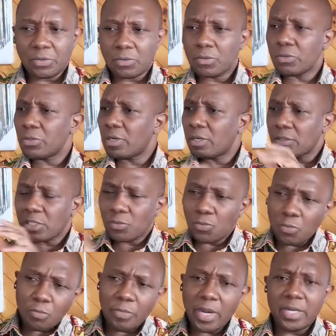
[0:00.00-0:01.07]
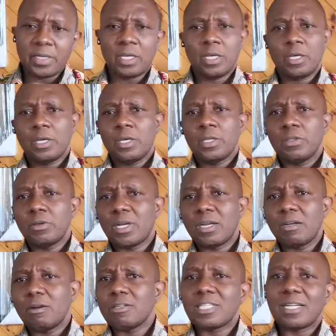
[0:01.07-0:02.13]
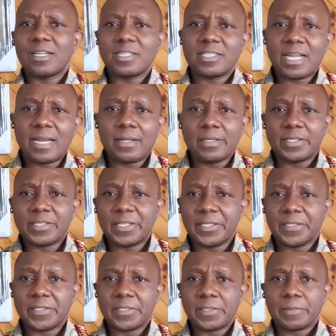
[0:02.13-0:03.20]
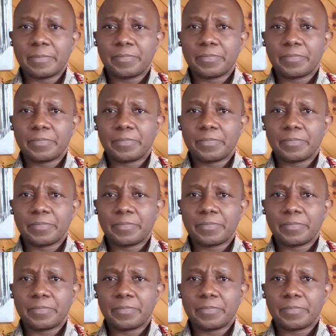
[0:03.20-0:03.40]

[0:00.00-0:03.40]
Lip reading: Or you are not a woman, you cannot understand these things.